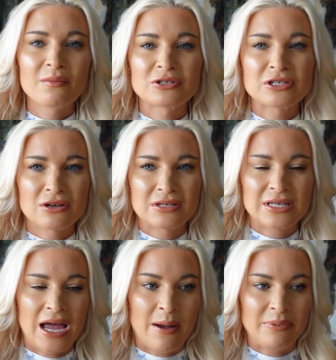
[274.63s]
The most that's
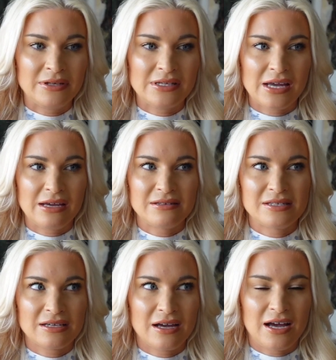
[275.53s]
honestly happened
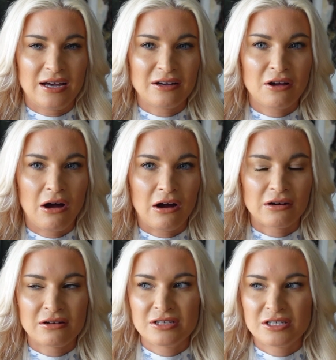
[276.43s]
is
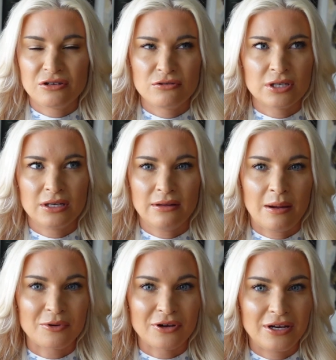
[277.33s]
cars, usually
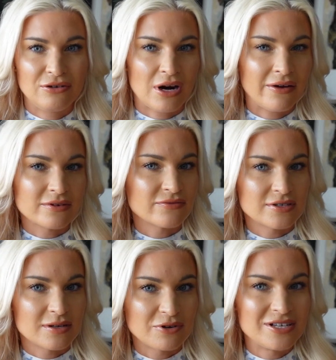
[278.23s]
Lamborghini drivers for
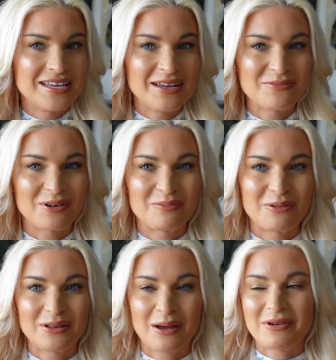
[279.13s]
some reason, will
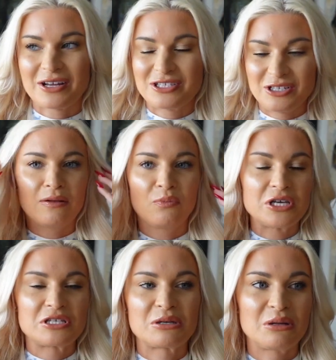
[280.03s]
pull up next to you and
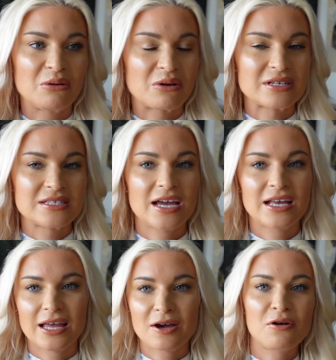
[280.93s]
whistle or say
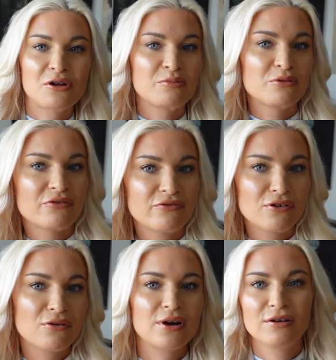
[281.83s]
like, oh, you're
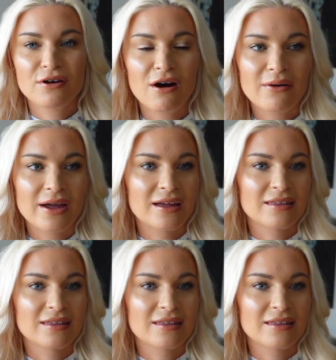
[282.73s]
beautiful, where are you going?